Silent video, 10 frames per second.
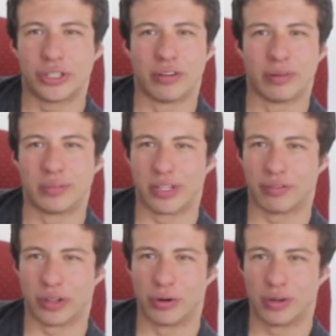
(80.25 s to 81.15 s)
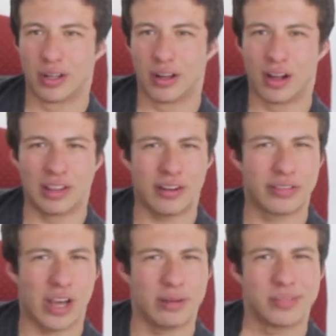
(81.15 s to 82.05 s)
sure of himself though. A lot
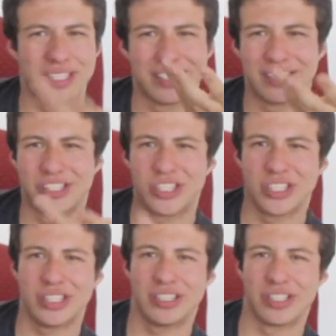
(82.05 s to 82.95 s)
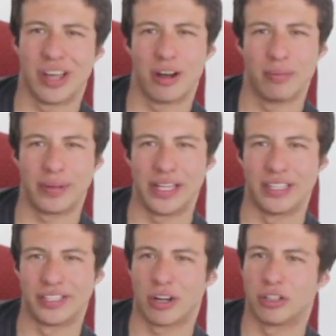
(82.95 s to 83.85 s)
of times, his decision to help
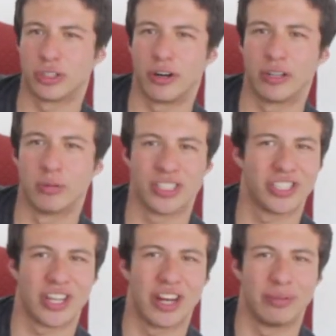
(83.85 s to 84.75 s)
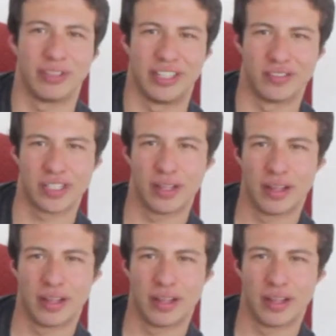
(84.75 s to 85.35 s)
is contrary to what society believes.